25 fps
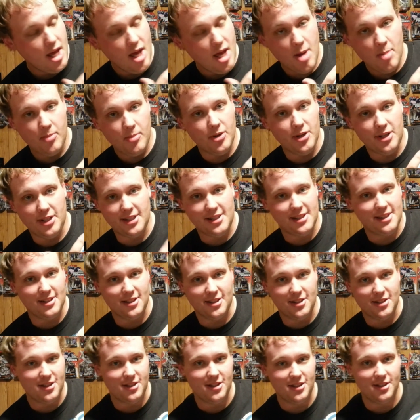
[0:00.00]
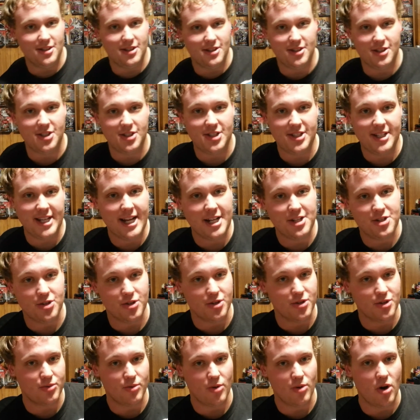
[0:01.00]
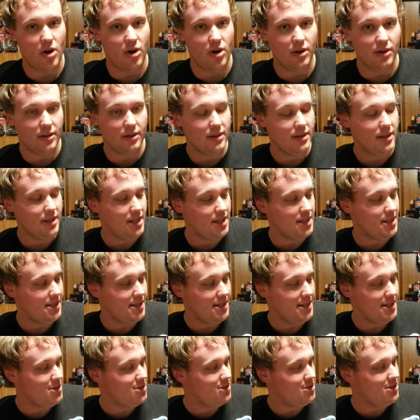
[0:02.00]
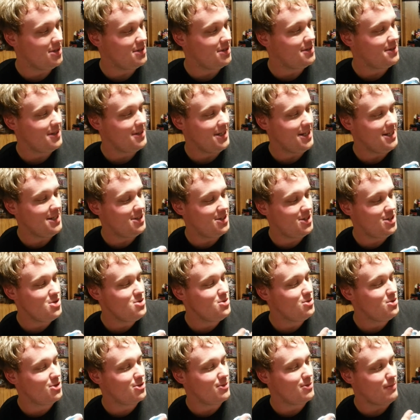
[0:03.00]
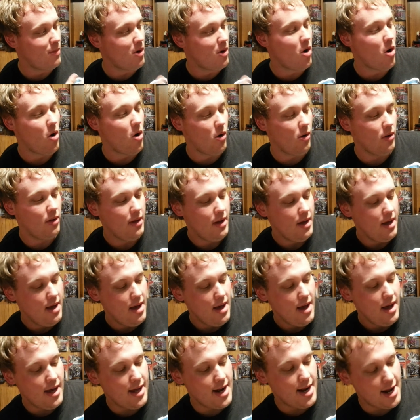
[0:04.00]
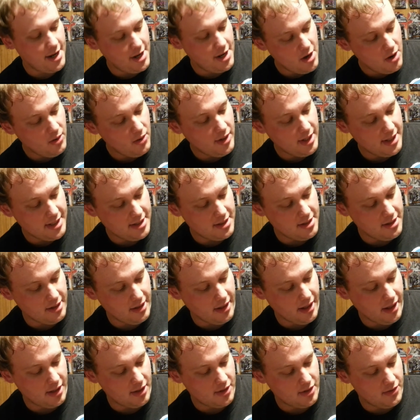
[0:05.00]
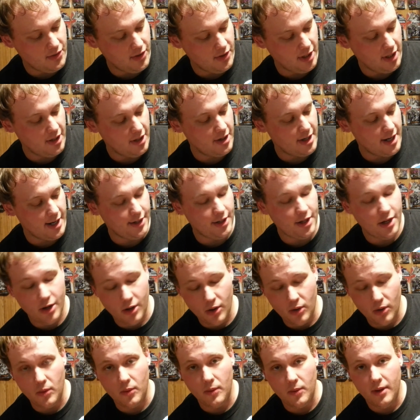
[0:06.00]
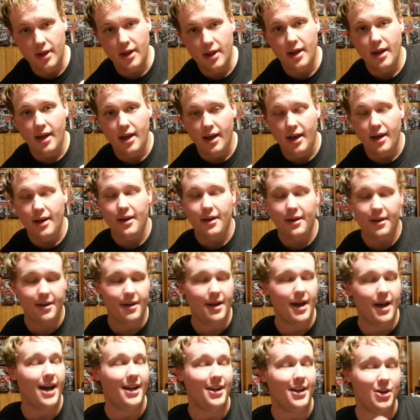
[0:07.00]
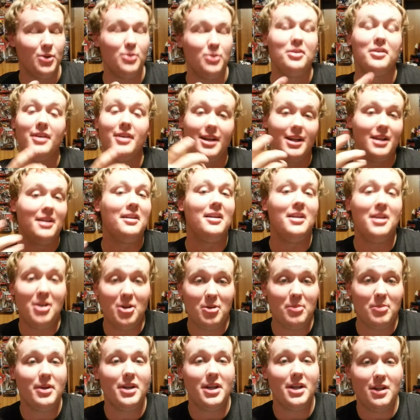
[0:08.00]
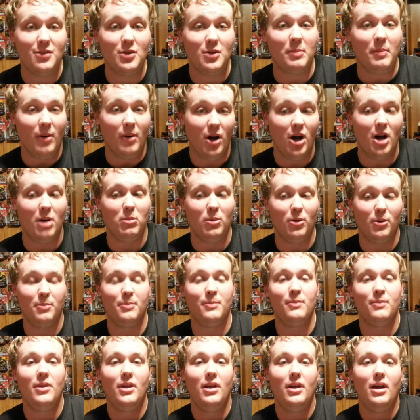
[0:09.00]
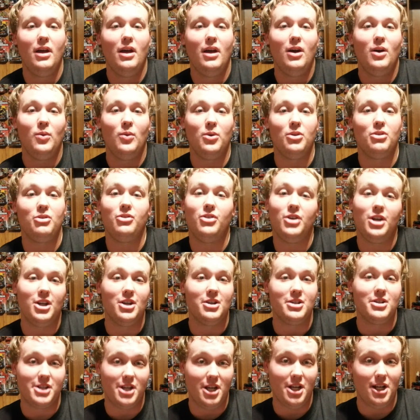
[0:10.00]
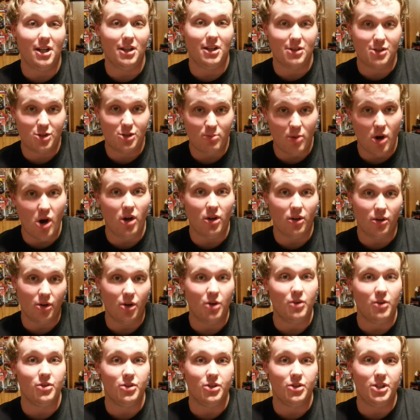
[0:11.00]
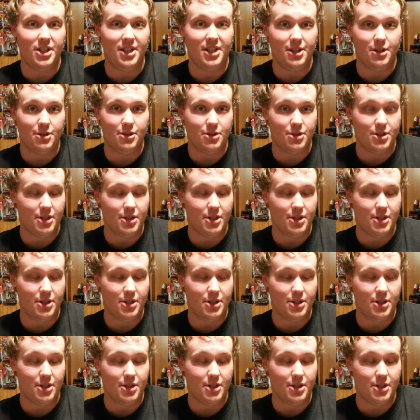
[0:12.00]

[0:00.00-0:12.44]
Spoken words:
But the stature is wrong. He's too small. And I know he's a deluxe figure, and I know we've had a little bit of a problem with figures getting smaller over the years.